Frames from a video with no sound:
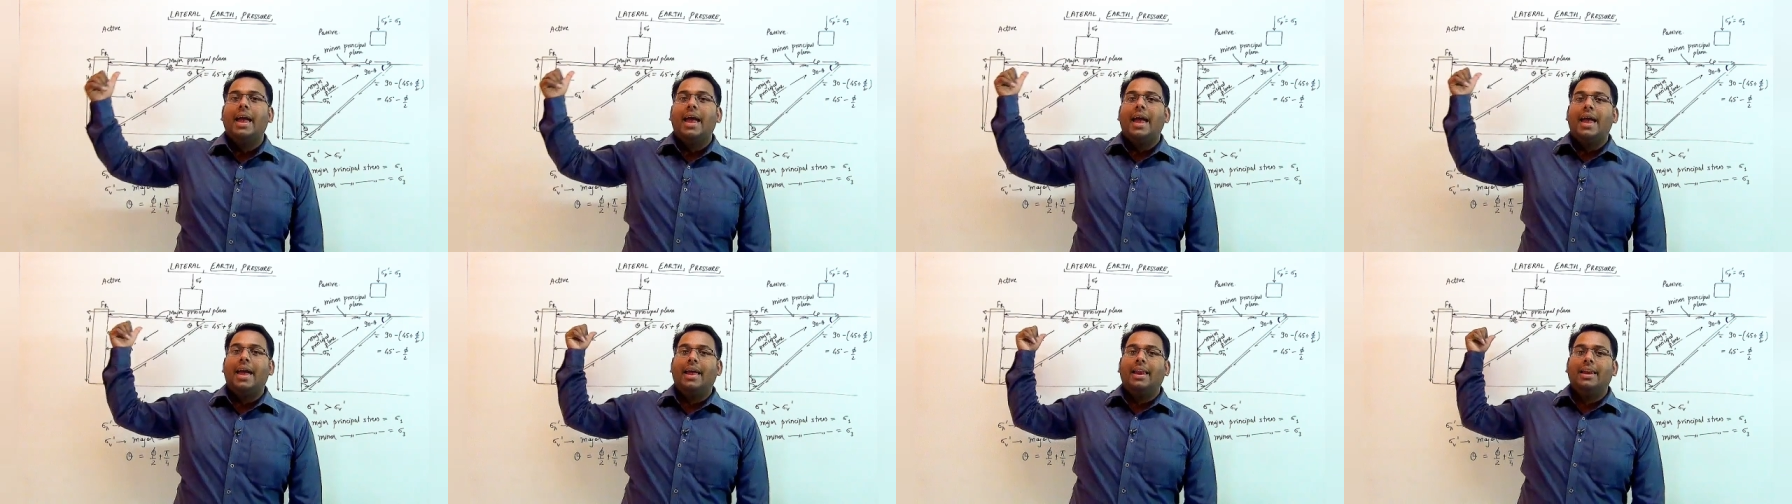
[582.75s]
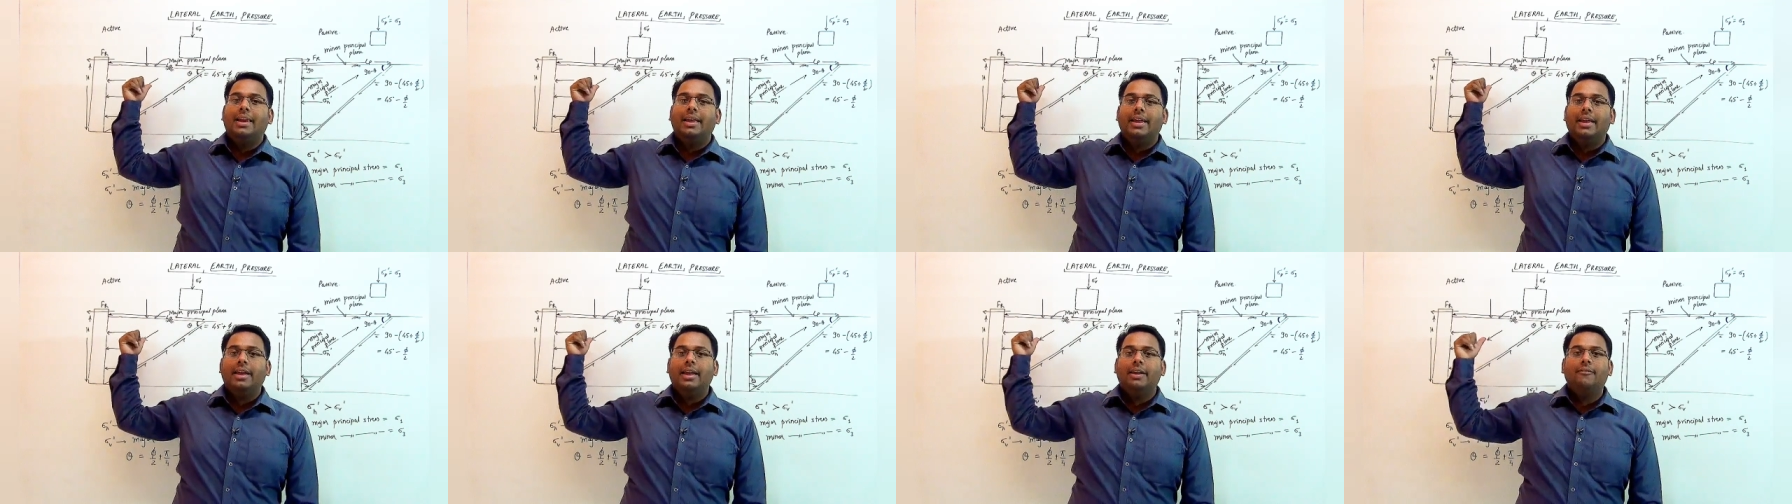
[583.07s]

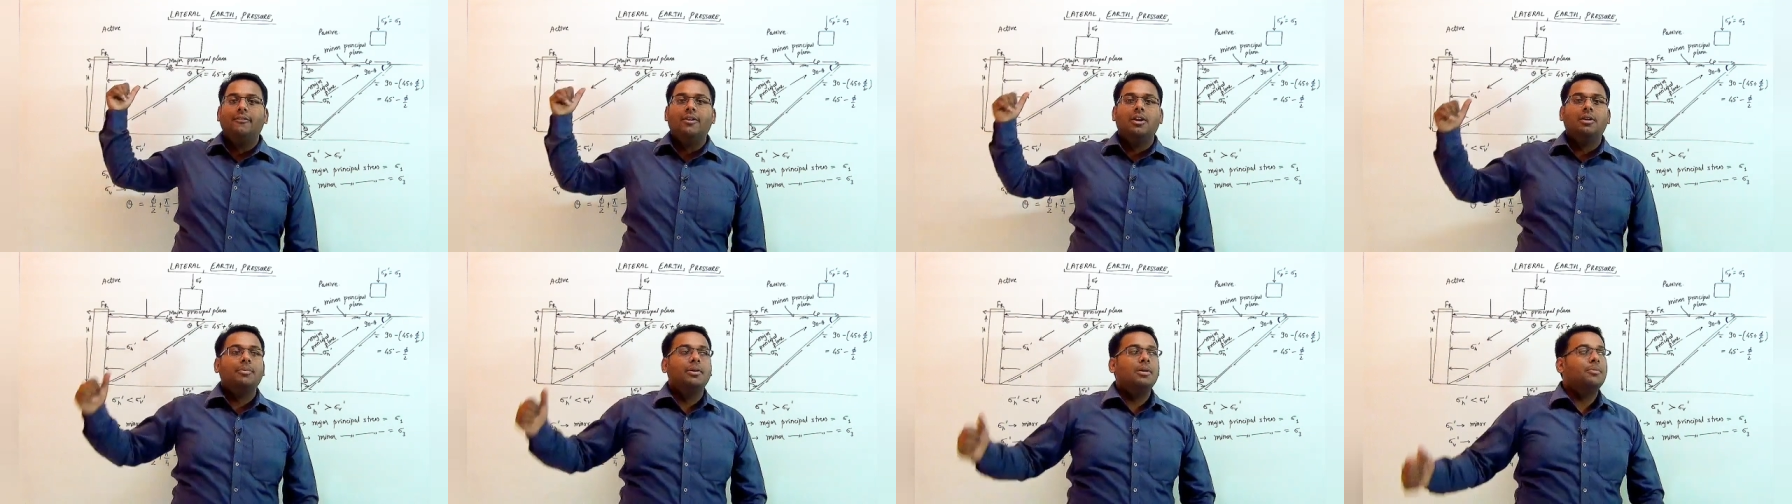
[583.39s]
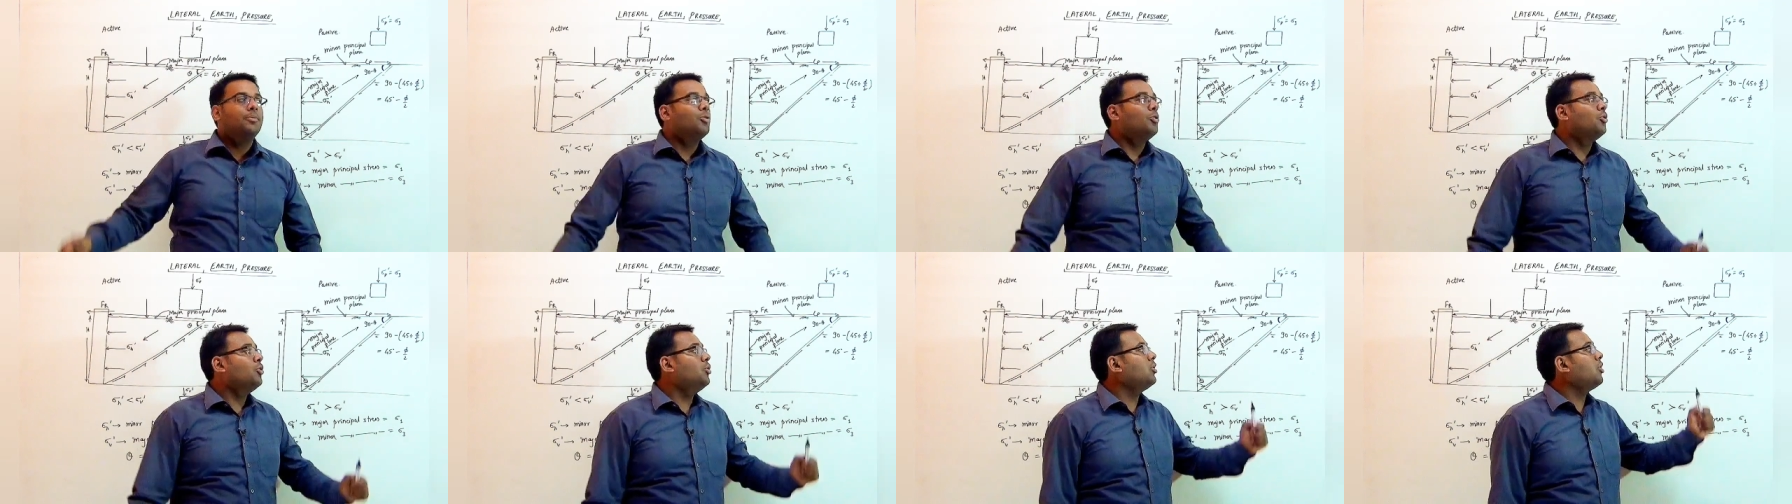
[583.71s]
LA will be
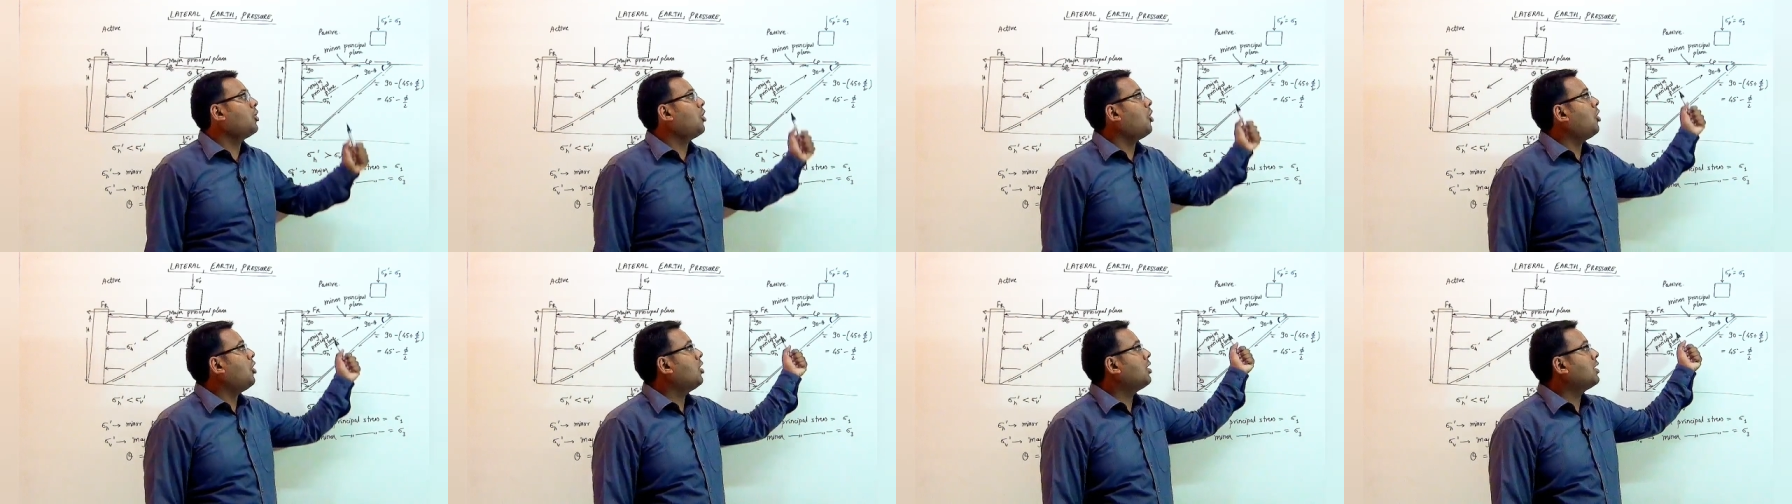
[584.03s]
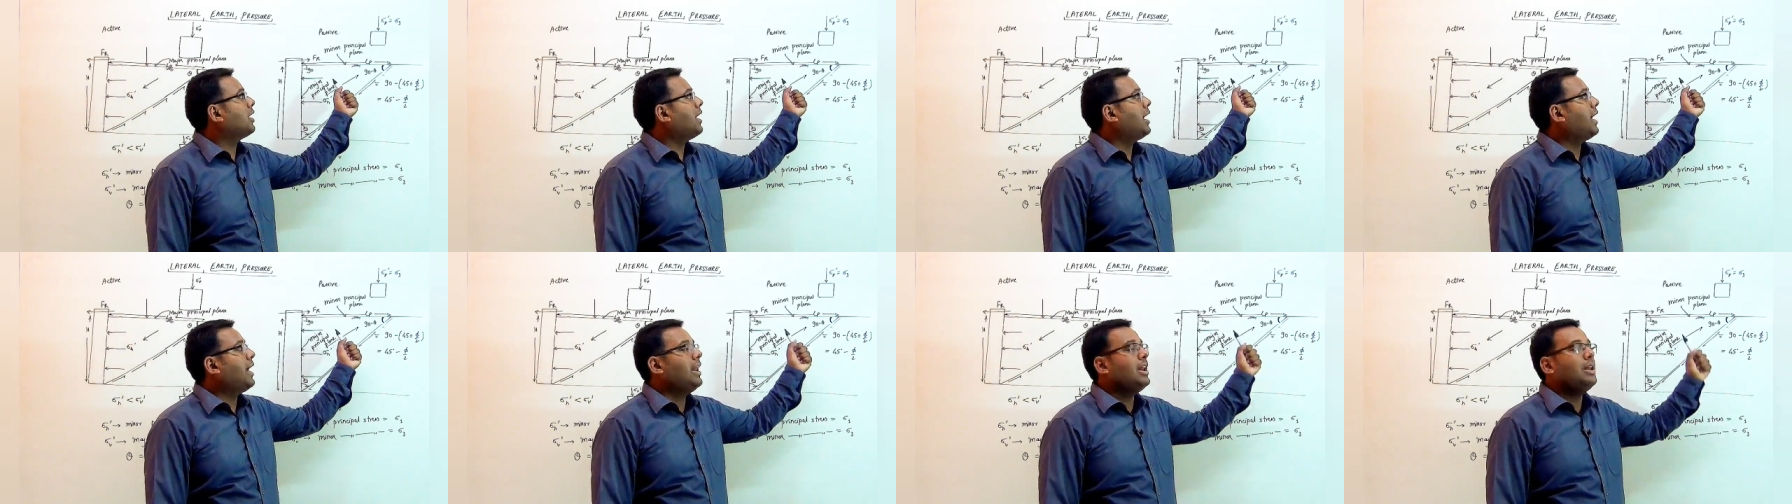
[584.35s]
more
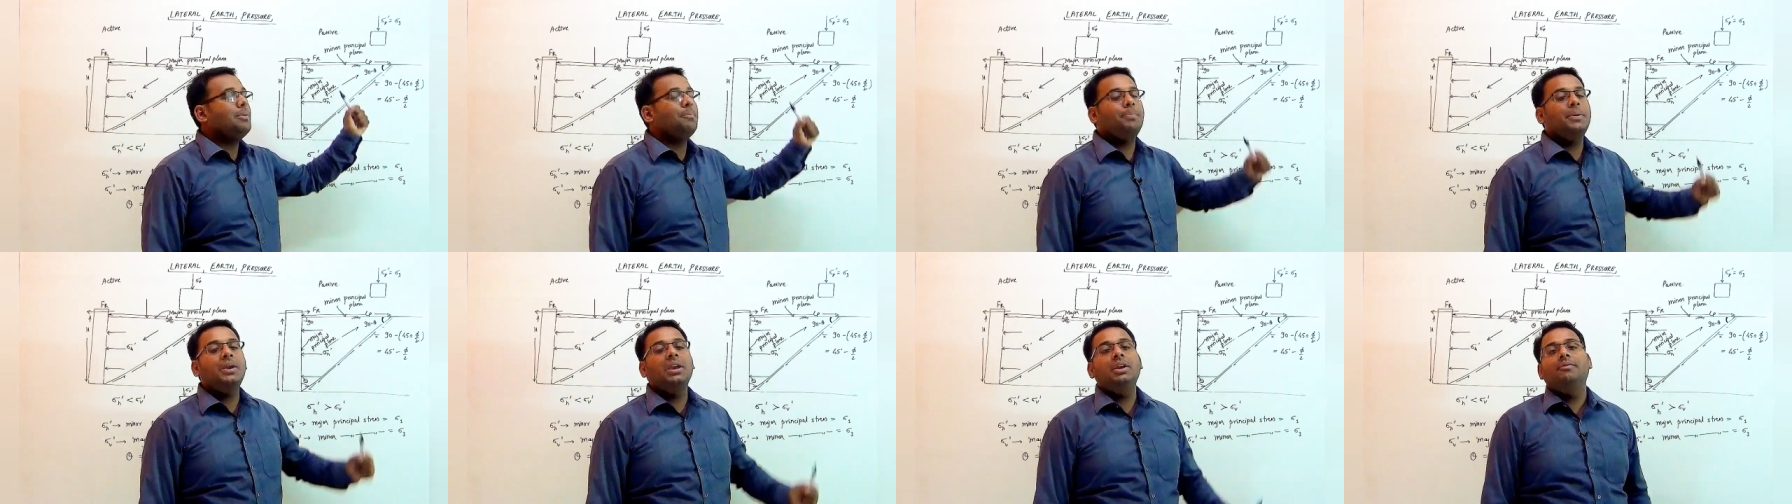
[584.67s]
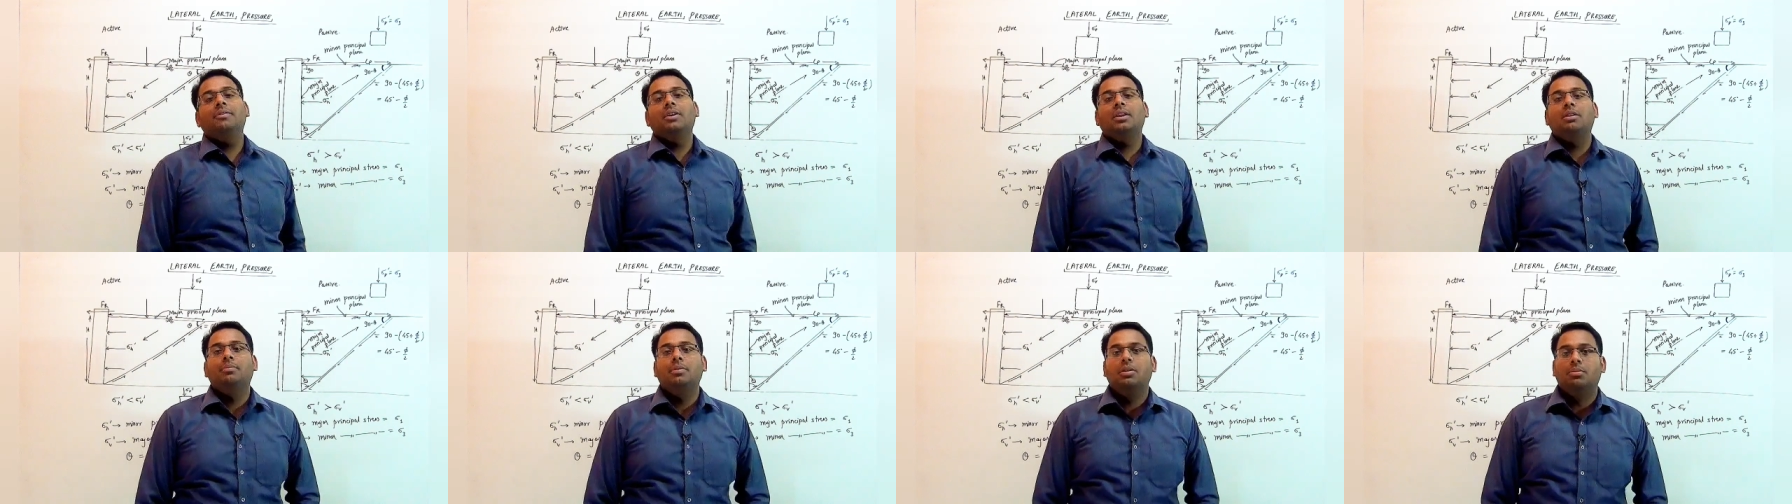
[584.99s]
or LP
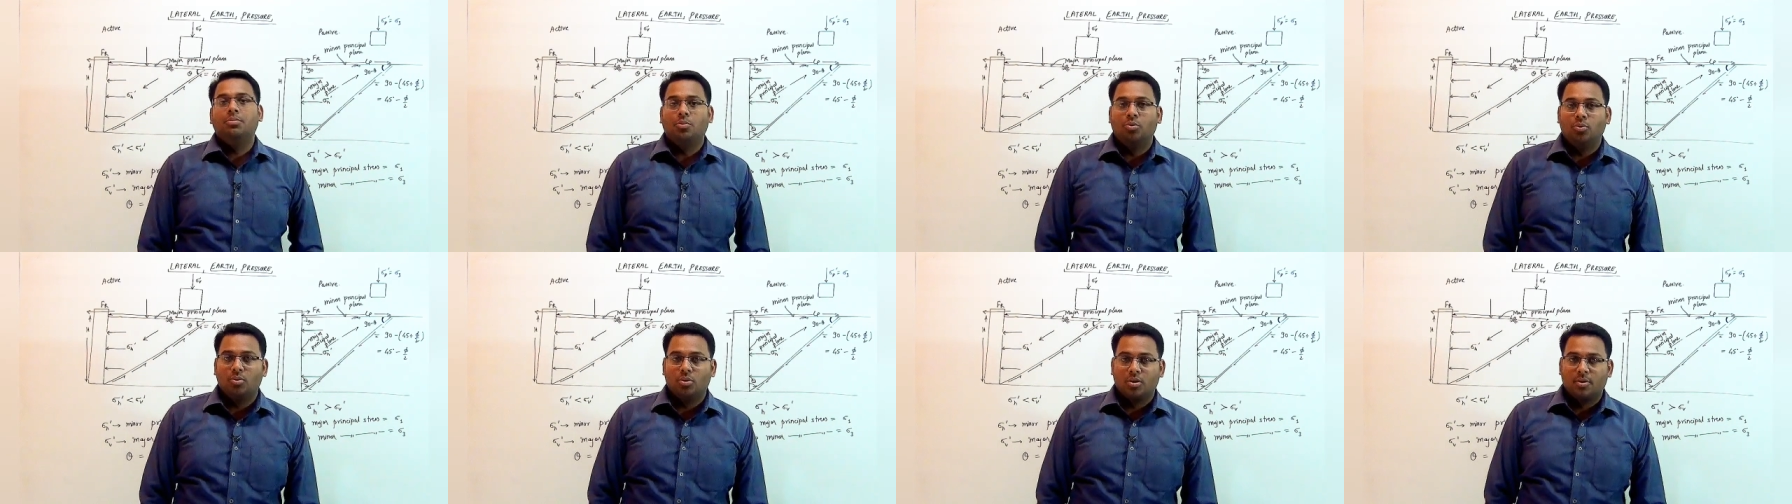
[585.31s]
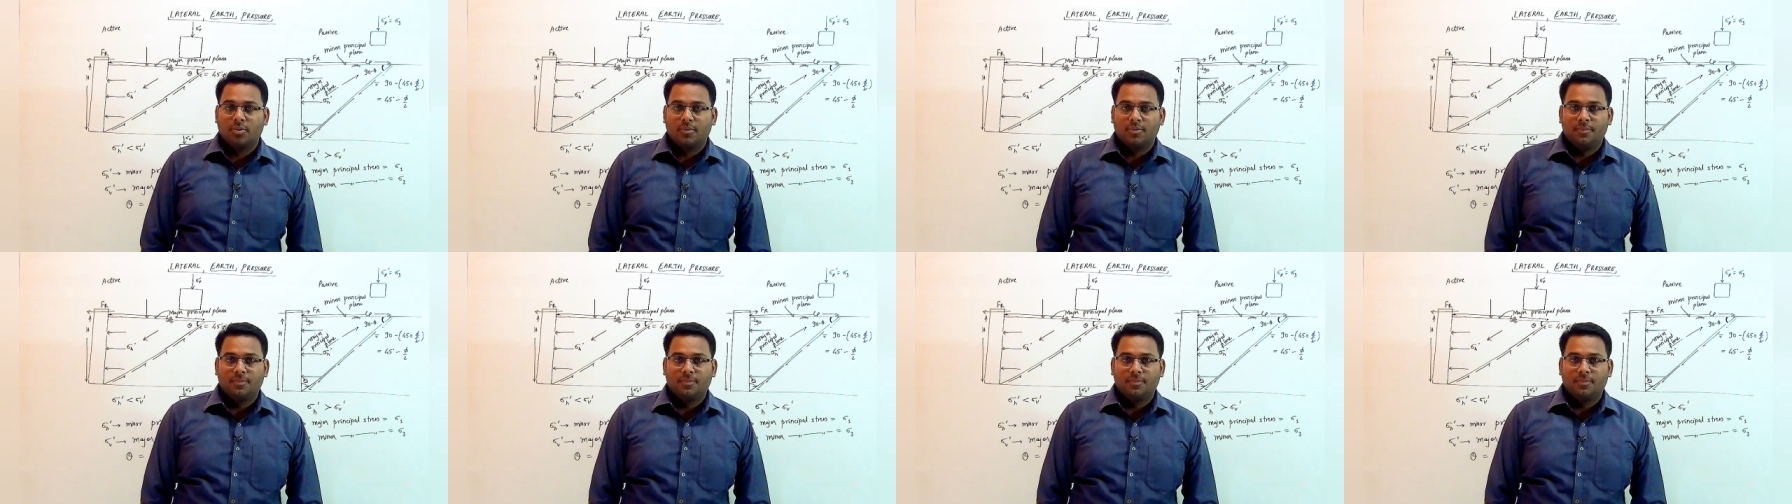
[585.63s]
will be more.